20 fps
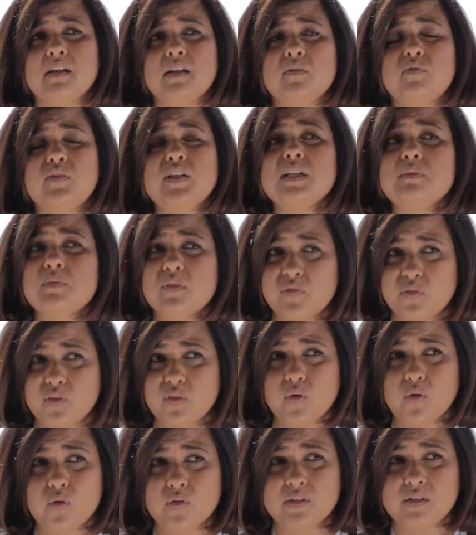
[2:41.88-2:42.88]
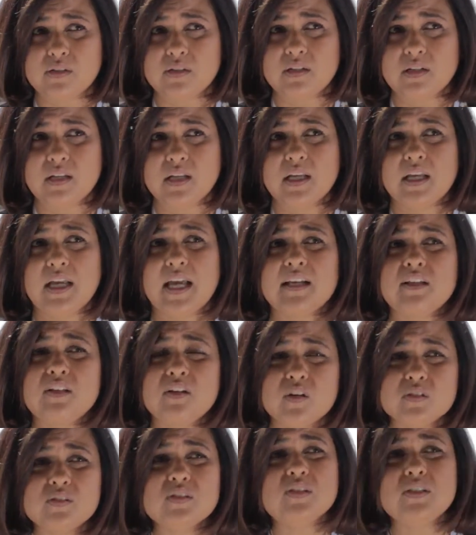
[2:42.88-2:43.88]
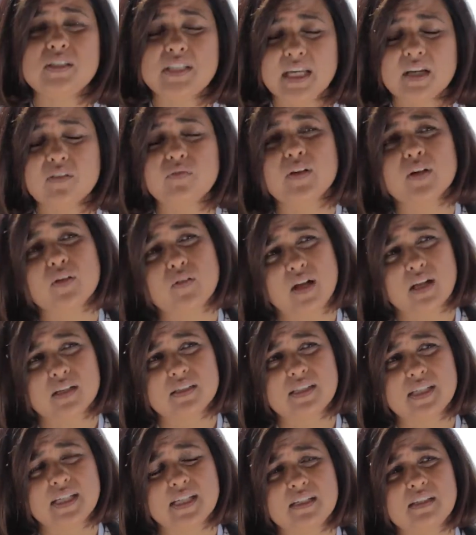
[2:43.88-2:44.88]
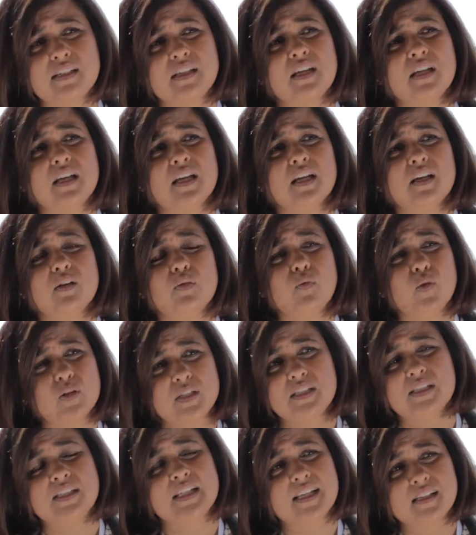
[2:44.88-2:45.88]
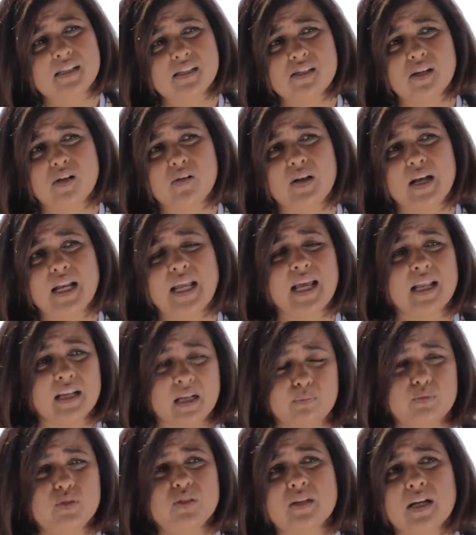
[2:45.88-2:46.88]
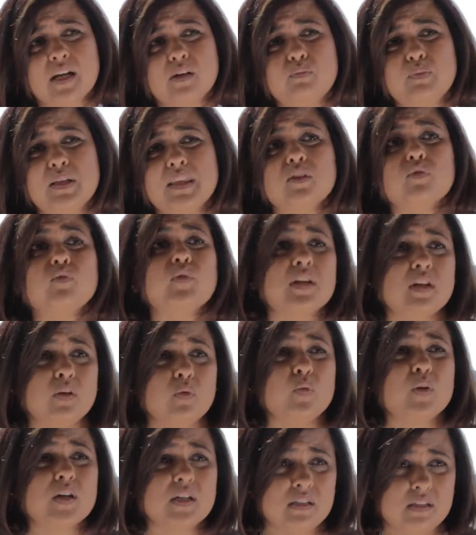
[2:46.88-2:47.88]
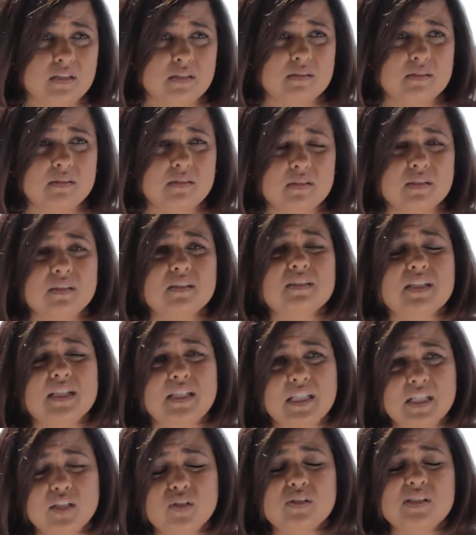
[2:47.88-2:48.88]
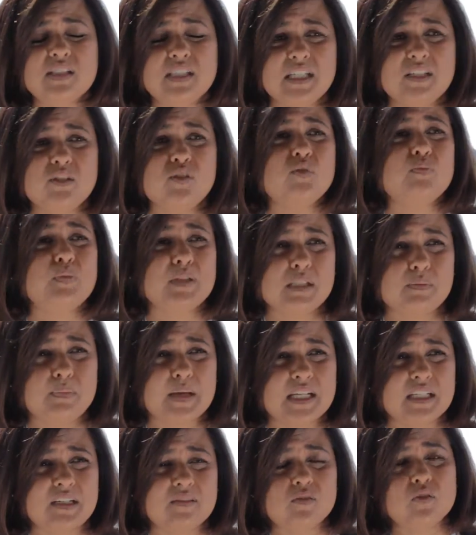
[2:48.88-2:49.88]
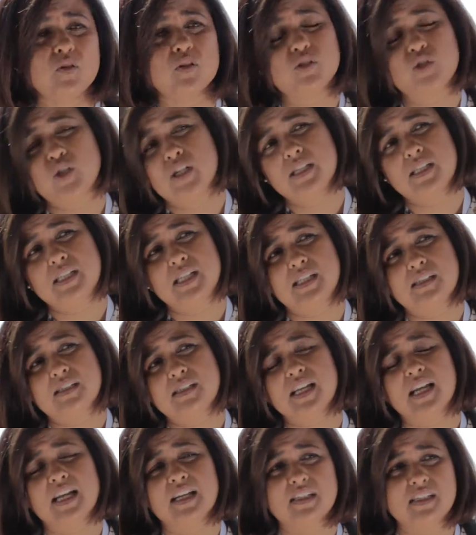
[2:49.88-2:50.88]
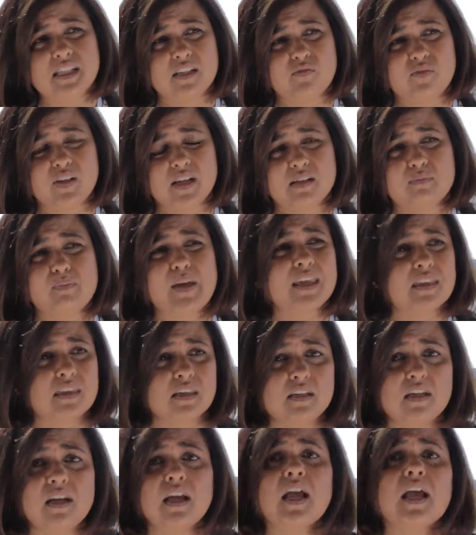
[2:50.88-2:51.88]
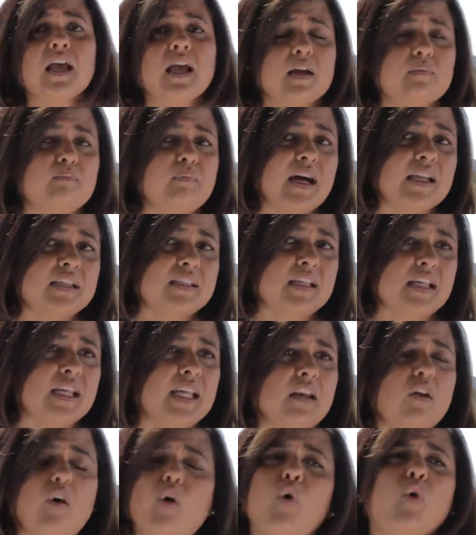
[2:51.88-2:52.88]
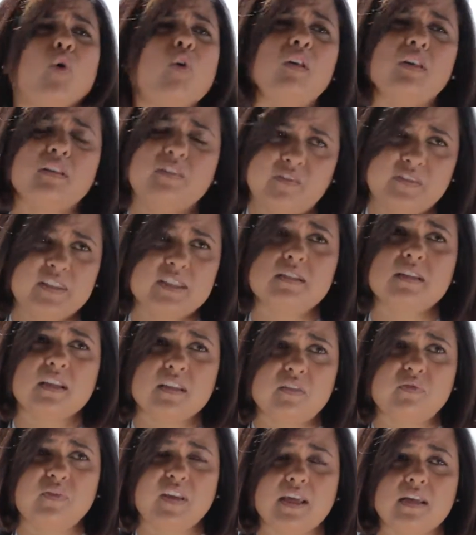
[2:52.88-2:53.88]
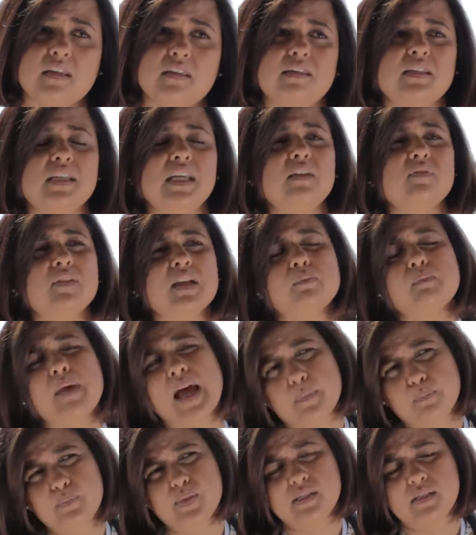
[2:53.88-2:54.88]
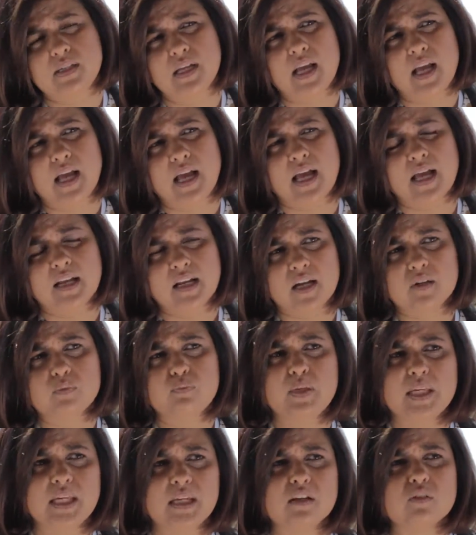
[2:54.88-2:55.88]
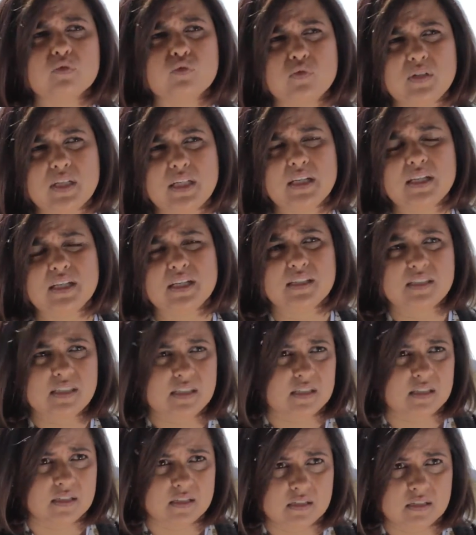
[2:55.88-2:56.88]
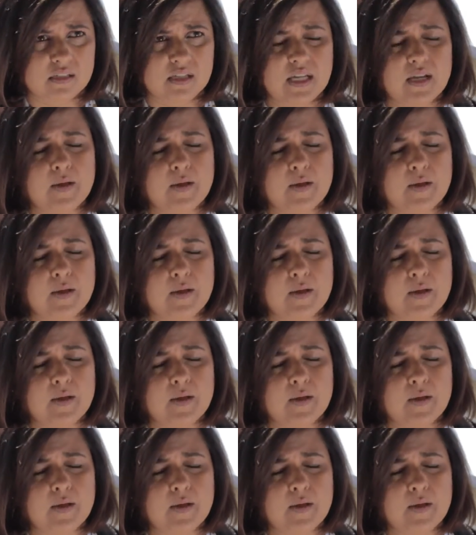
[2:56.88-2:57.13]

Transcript: freedom of thought, and not to take for granted what is necessarily and up to now been the written word. They need to see two perspectives, not just in scientific method, but in all spheres. Even maps are now being reconsidered.